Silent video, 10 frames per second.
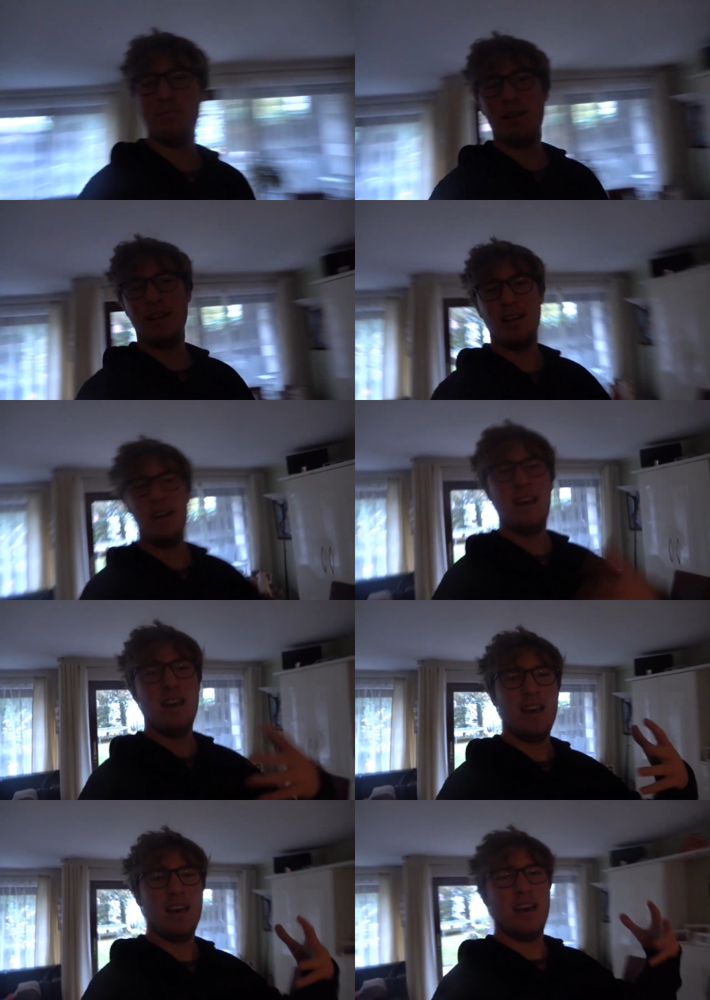but
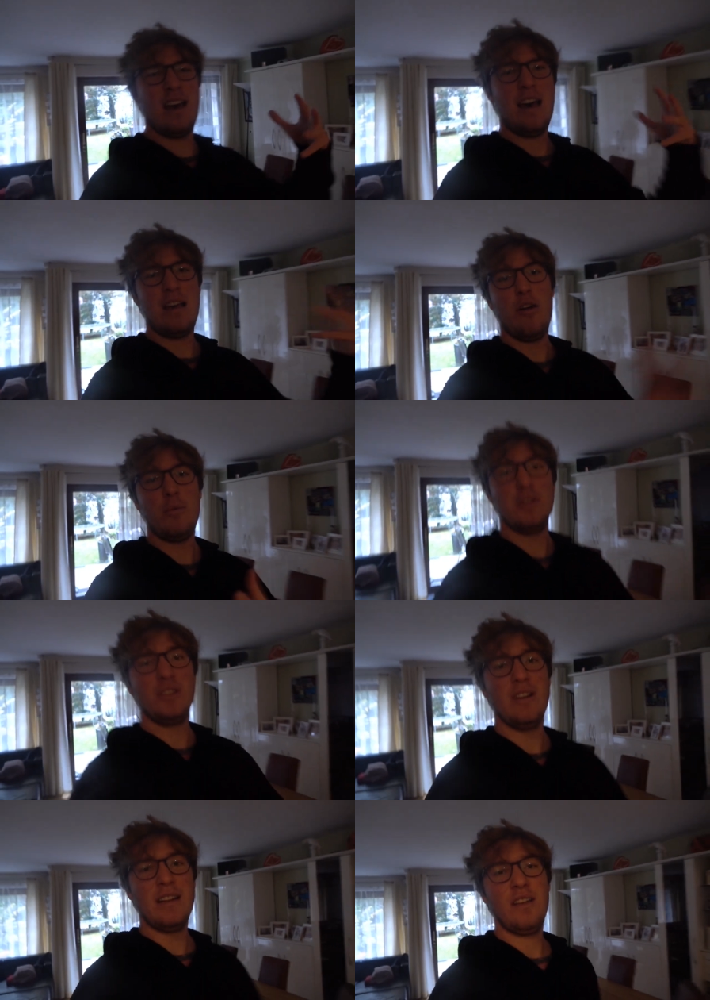I hope you
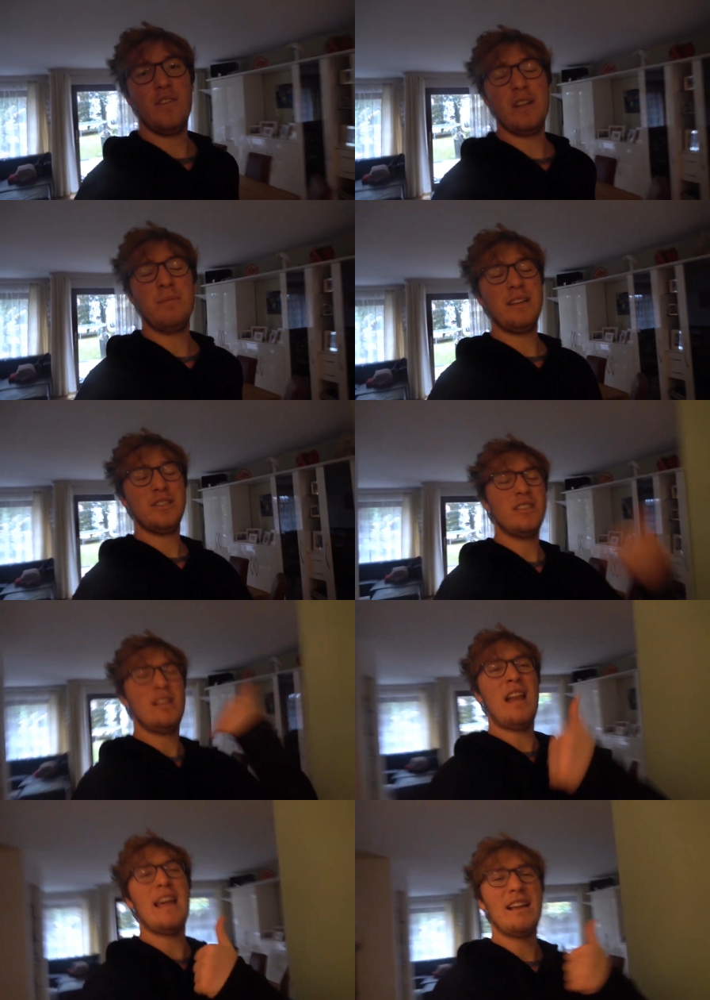enjoyed it. If you did, make sure to
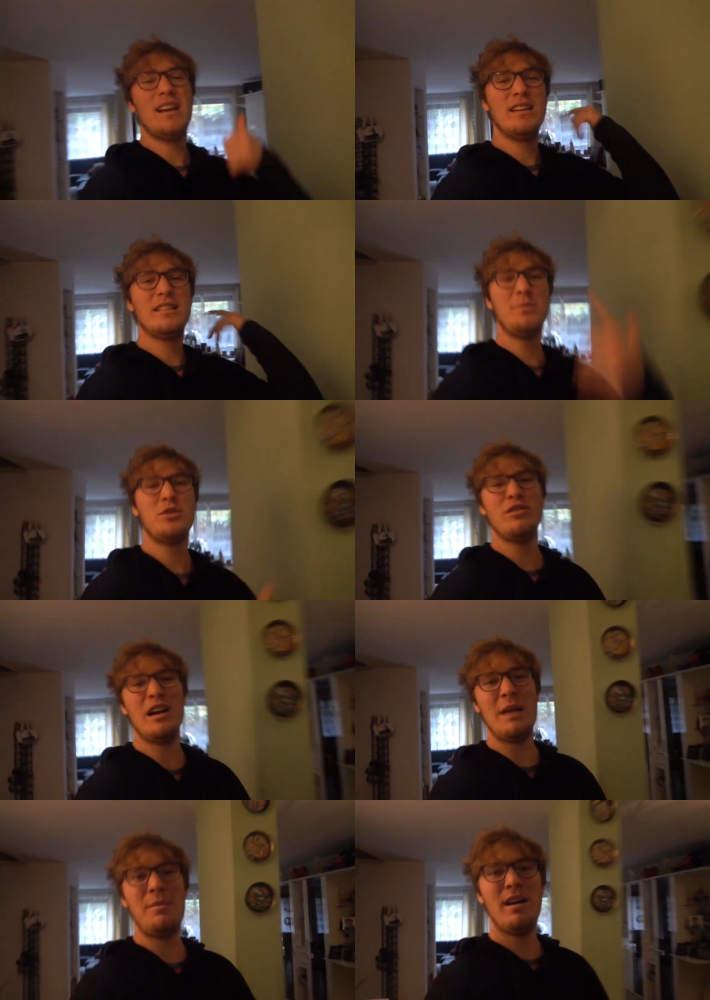like,
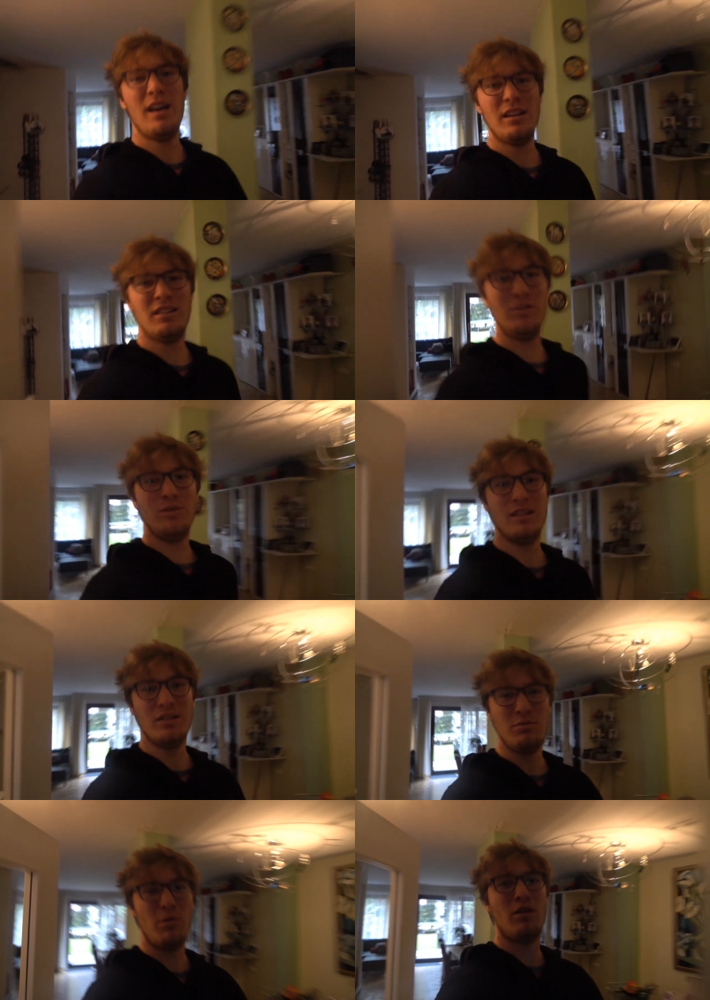subscribe, tune in
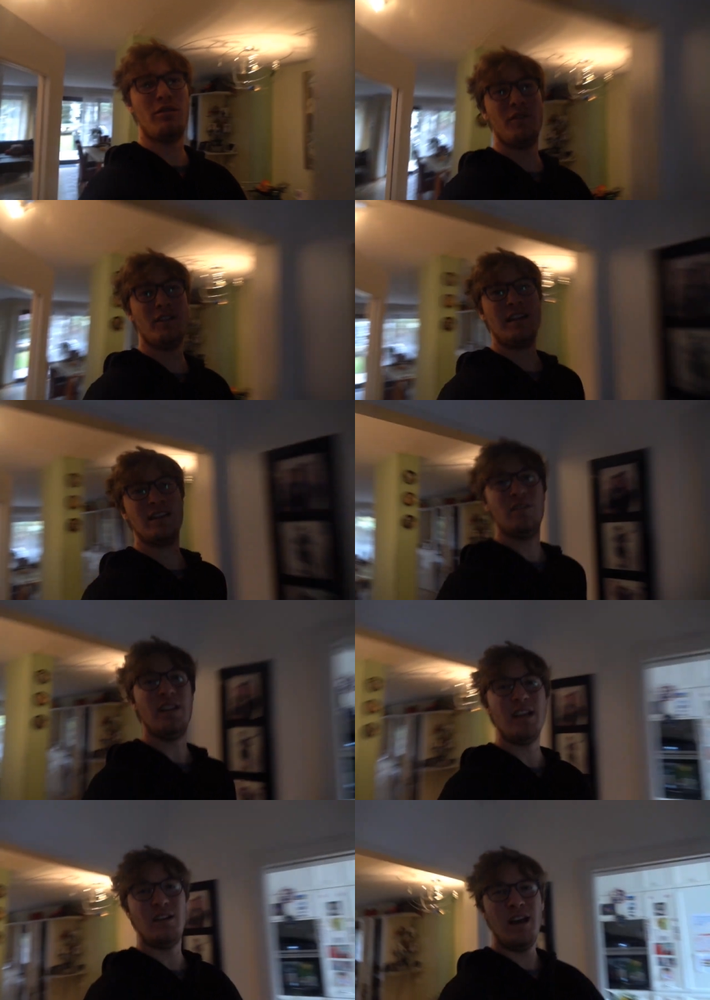tomorrow for the next
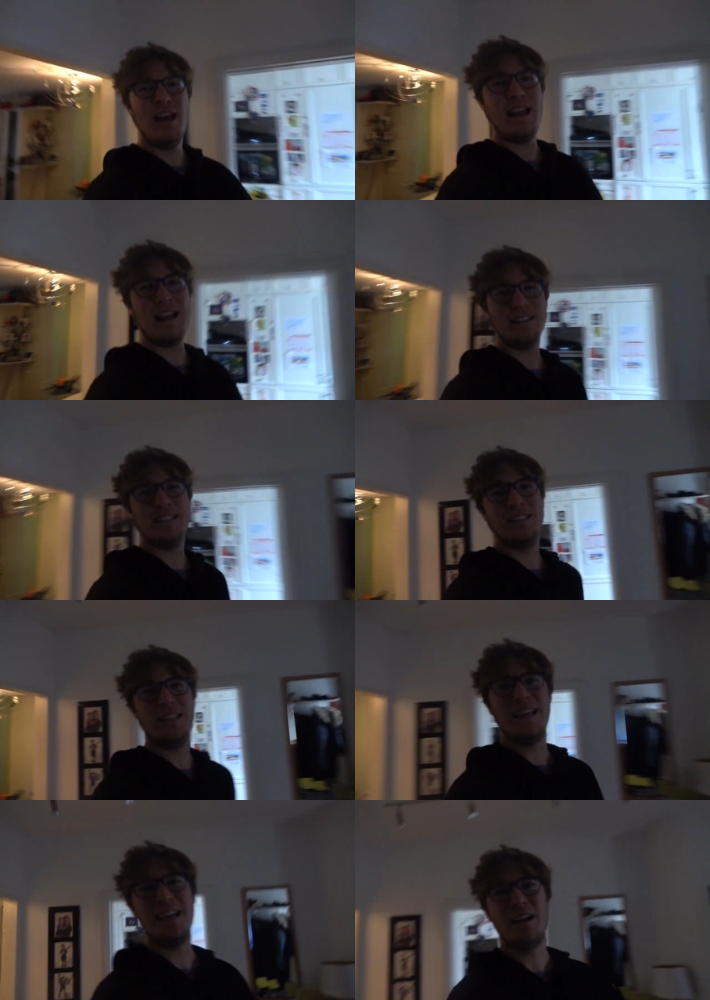video, and I'll see you.
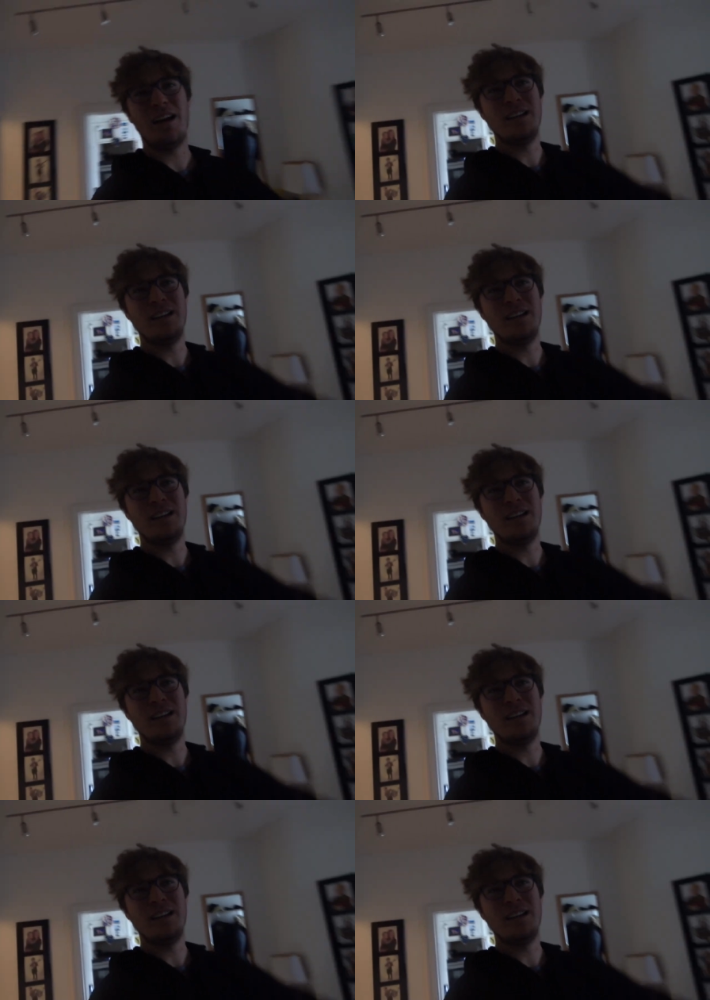Take care,